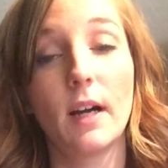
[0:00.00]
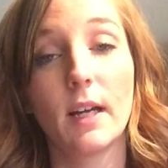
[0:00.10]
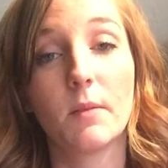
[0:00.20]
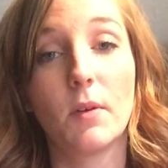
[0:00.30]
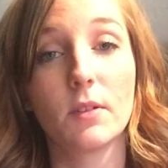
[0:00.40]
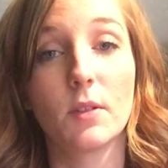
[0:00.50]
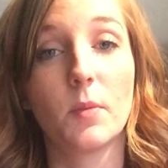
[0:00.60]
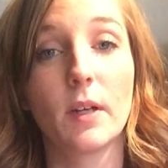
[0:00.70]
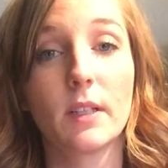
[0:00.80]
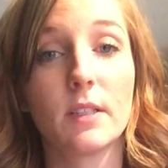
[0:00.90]
I am also
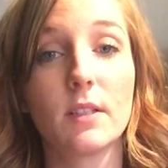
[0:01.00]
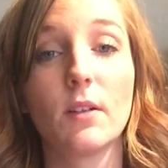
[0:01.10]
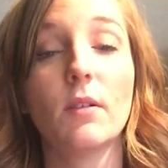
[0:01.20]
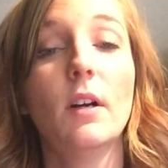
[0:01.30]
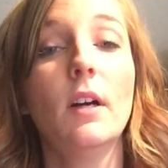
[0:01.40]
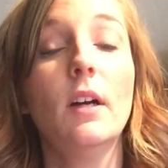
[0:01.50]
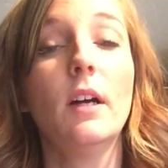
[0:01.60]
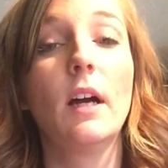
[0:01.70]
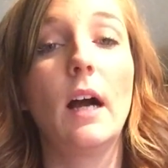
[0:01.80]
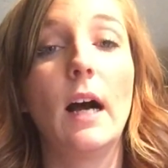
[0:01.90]
pregnant, so
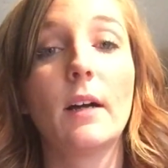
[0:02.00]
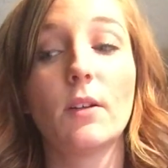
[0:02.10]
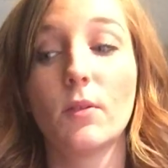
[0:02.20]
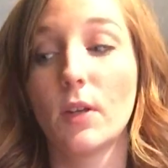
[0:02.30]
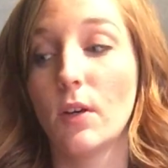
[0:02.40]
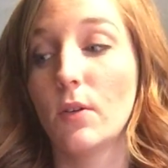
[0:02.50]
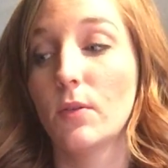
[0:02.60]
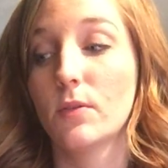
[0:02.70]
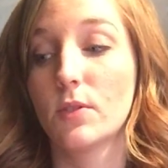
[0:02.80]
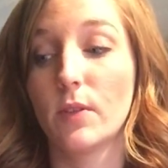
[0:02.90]
I don't
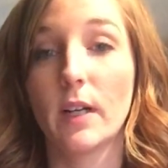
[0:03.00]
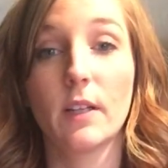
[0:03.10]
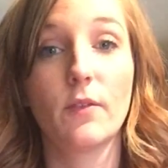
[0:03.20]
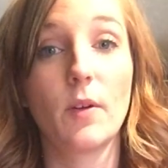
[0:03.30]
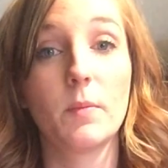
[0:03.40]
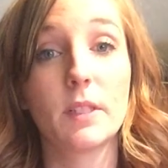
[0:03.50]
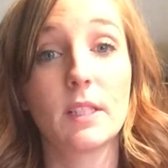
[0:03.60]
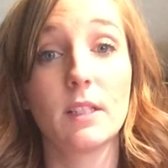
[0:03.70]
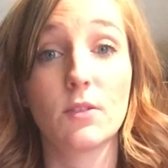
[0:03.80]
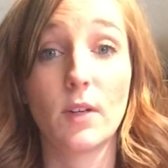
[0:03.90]
go directly from
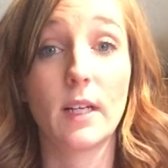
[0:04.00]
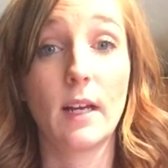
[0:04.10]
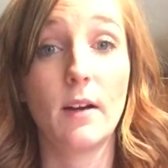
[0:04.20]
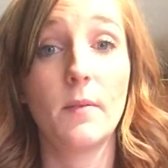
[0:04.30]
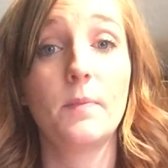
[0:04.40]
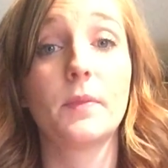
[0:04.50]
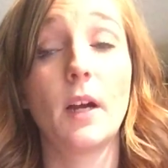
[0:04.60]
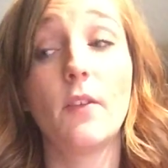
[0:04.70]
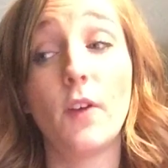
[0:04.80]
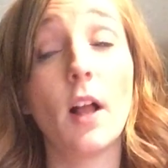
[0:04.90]
this list right now.
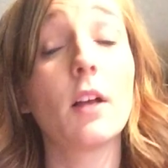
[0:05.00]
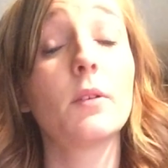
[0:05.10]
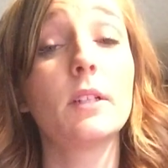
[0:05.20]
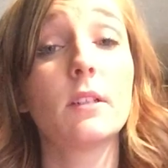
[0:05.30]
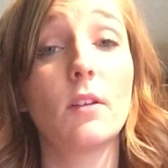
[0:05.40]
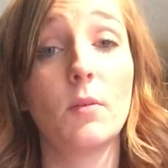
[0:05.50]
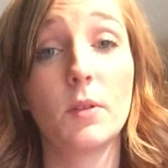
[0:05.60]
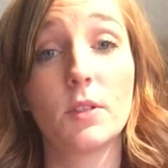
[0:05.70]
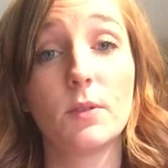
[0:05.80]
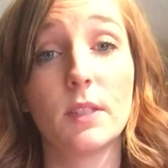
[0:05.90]
I follow it
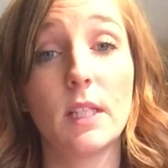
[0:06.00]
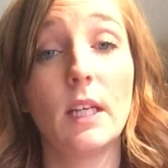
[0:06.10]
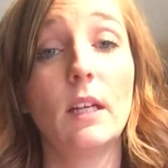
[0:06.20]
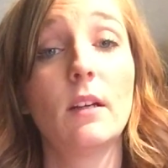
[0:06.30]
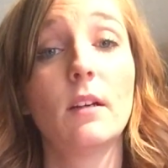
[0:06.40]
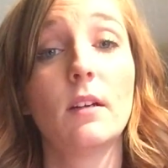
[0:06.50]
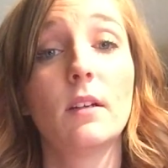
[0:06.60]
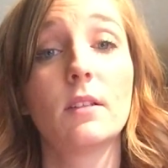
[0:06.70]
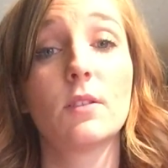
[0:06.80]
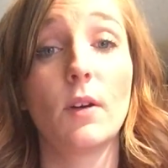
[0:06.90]
almost to a T,
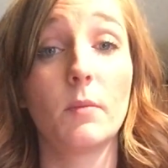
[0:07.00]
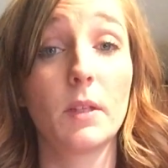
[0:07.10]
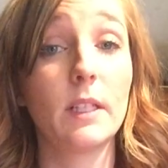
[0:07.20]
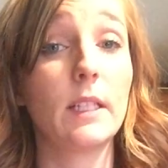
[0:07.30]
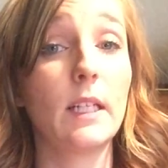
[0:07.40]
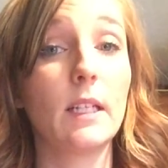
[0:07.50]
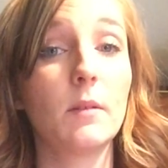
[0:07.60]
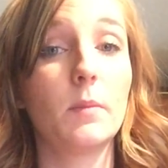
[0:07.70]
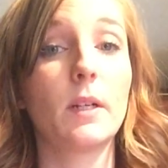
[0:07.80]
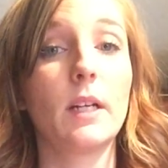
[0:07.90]
so I'm clean
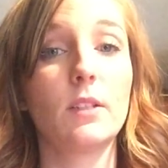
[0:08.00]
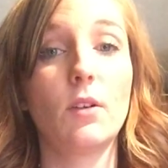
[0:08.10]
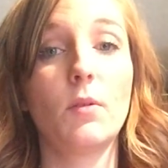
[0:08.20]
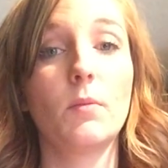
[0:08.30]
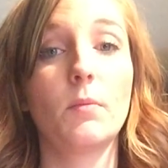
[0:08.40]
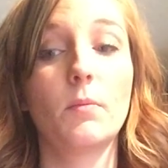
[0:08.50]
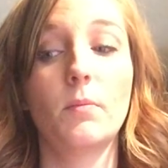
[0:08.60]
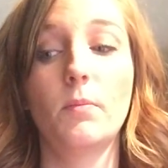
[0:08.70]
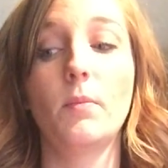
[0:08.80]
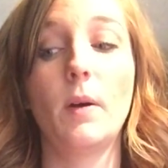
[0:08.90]
eating, but
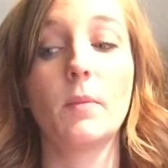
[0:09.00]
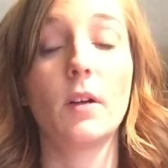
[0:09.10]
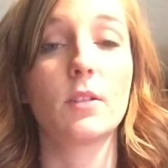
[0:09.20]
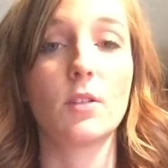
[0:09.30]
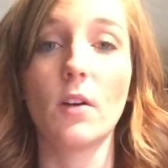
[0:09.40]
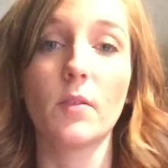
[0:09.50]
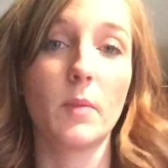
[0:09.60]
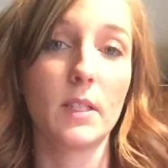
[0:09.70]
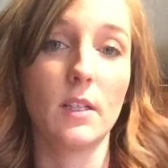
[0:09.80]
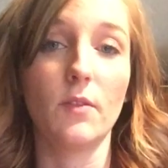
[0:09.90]
I'm not starving
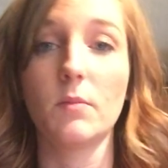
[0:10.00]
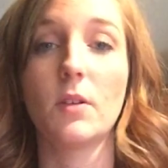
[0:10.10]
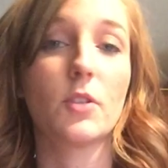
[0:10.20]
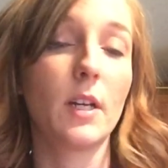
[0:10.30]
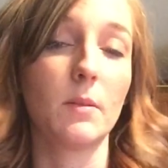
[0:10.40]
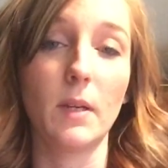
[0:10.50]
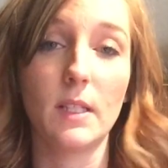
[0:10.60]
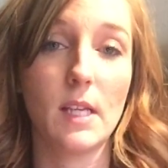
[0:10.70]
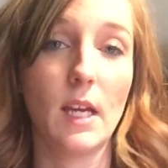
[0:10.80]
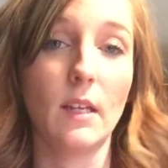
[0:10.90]
myself. I'm not trying to
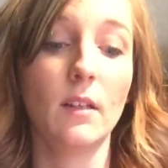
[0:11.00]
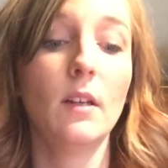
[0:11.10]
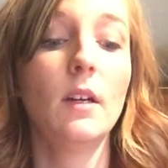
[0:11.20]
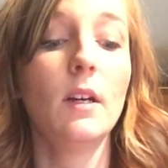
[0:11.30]
maintain.